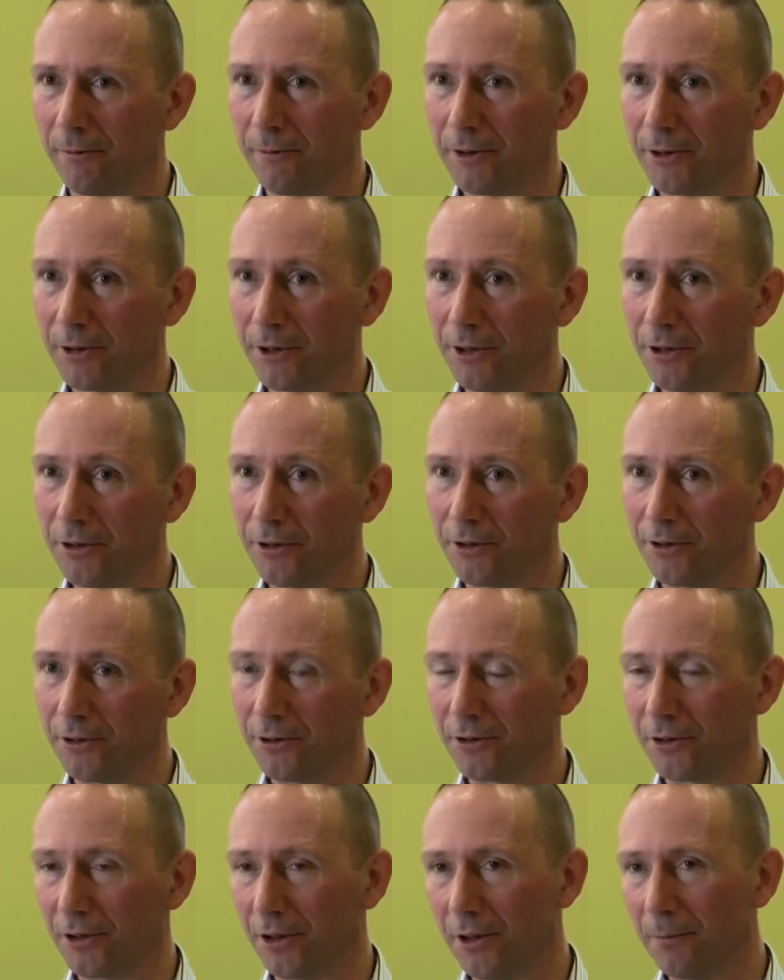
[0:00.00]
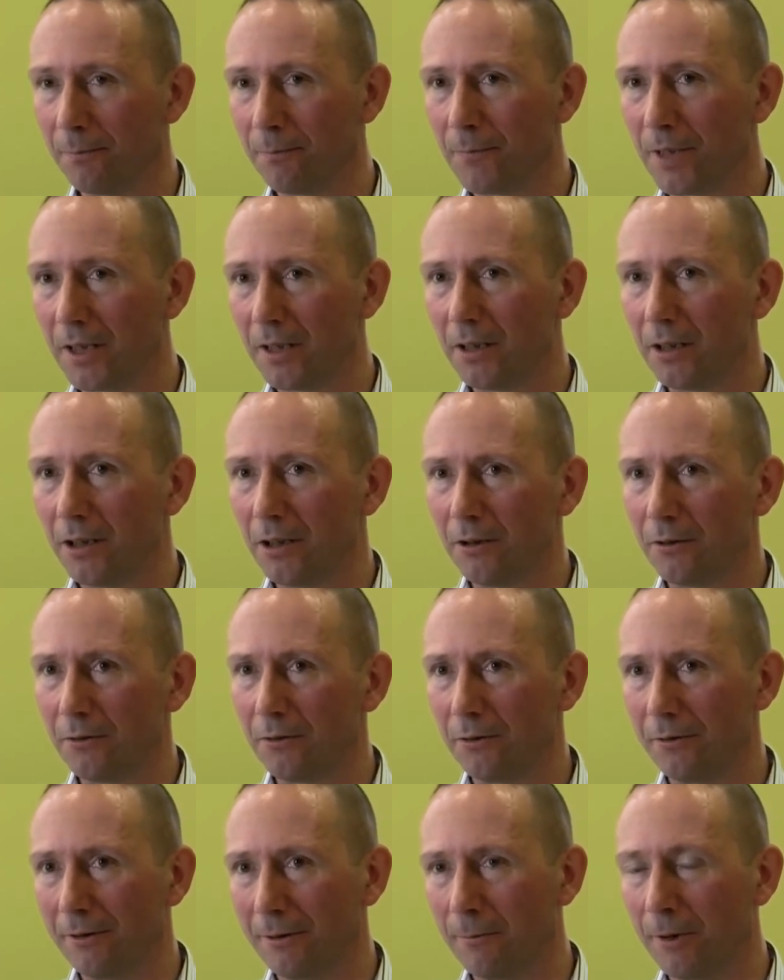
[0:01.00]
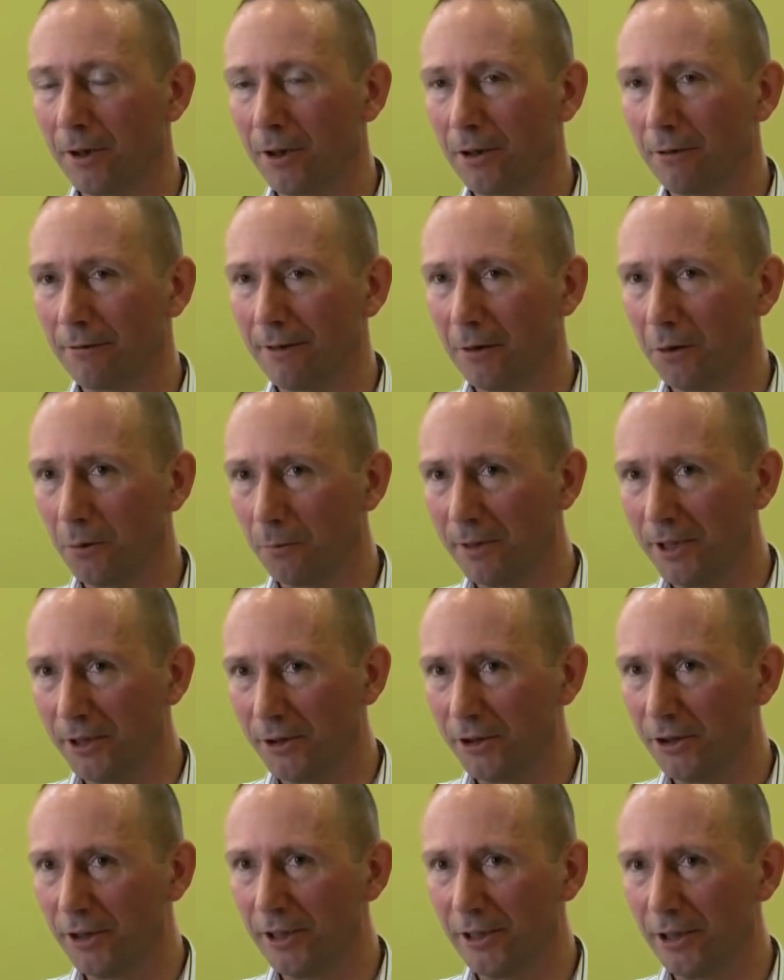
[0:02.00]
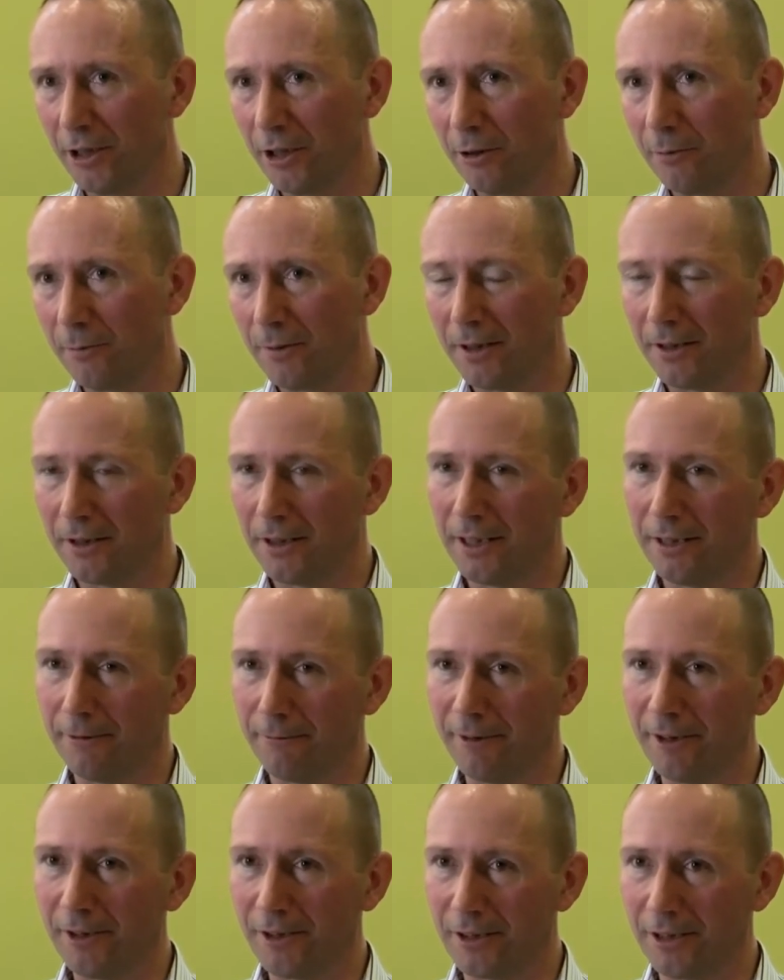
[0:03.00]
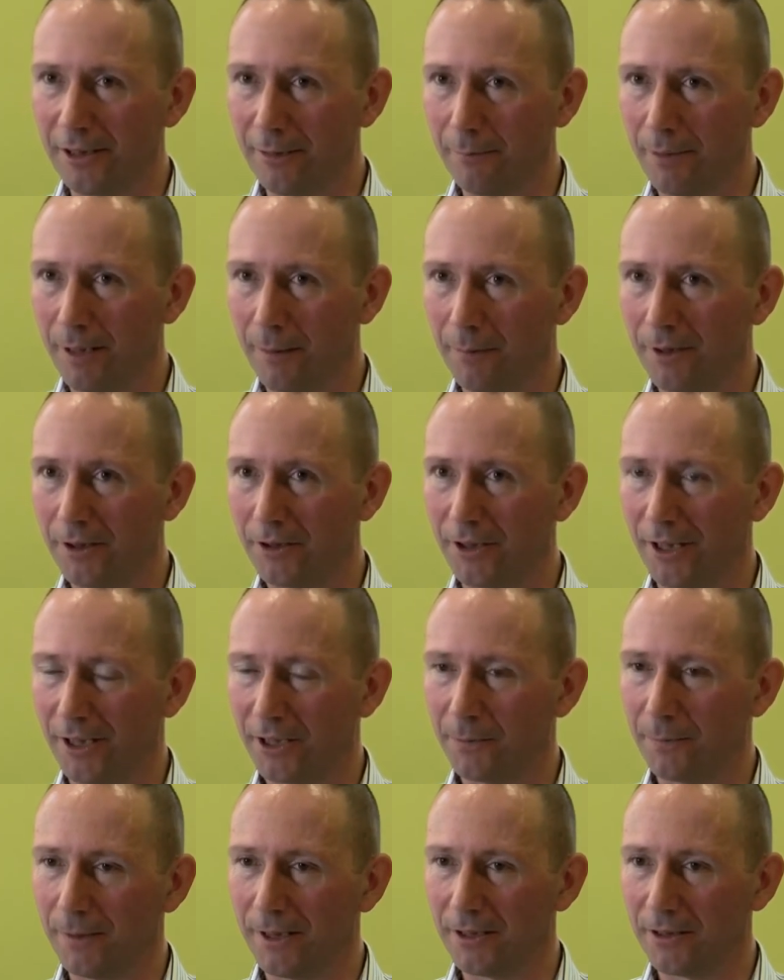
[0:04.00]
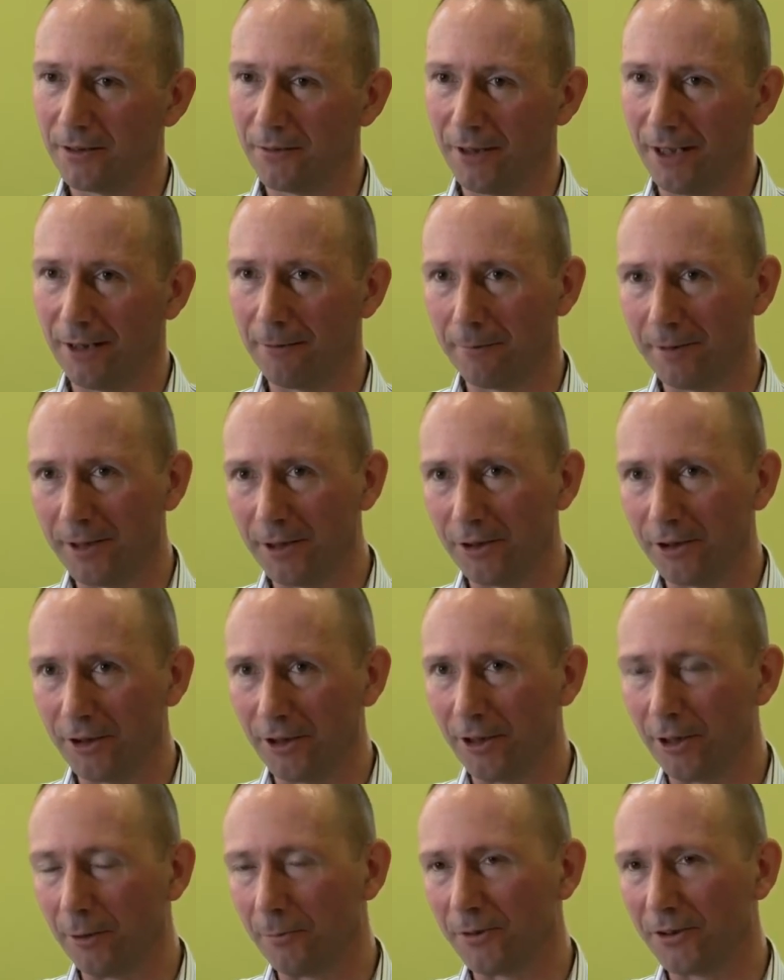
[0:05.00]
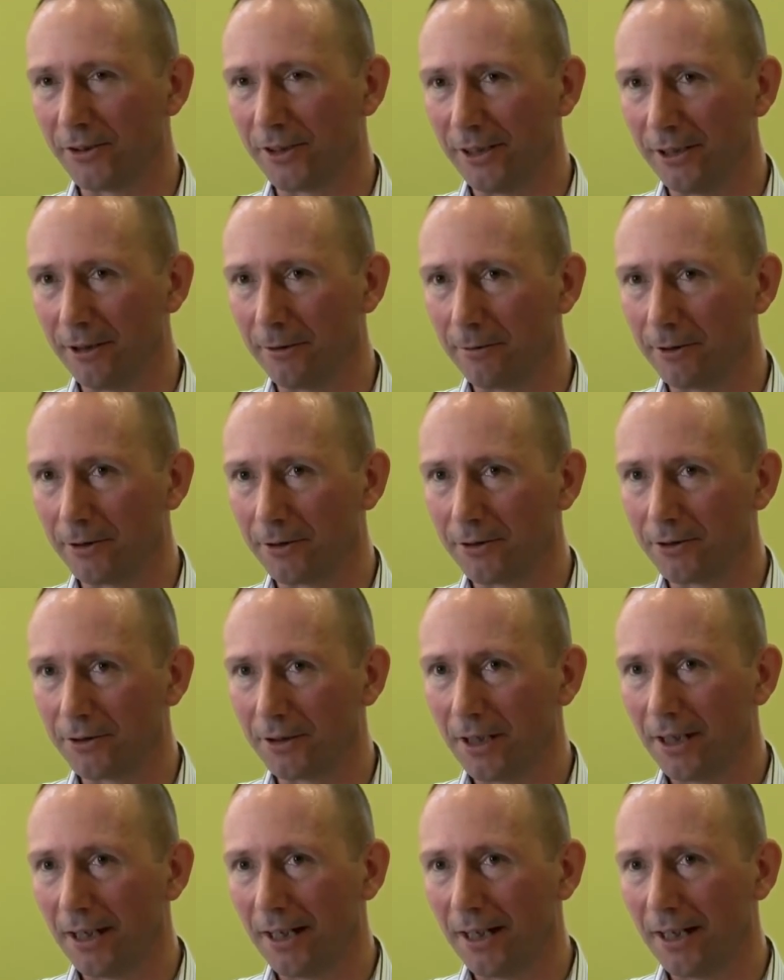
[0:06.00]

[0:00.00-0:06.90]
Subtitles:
of researchers doing work around the wheat genome, and they recently published aspects of that wheat genome sequence.